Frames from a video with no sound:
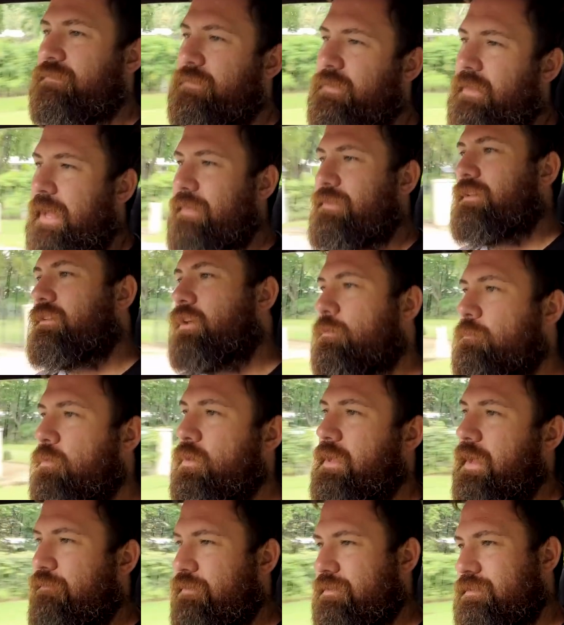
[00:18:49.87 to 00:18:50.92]
fill out the
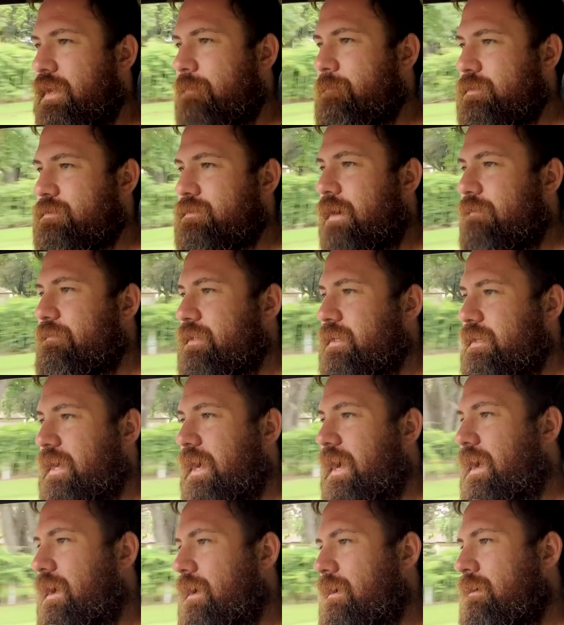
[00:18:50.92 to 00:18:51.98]
logbook every time you're driving the
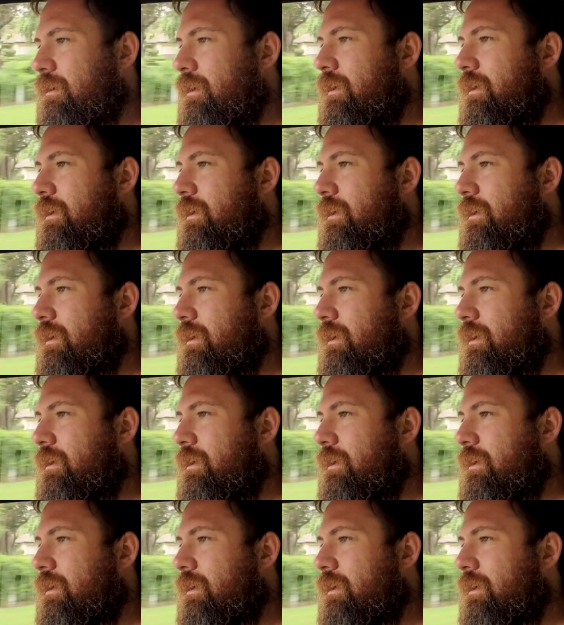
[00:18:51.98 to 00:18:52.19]
car.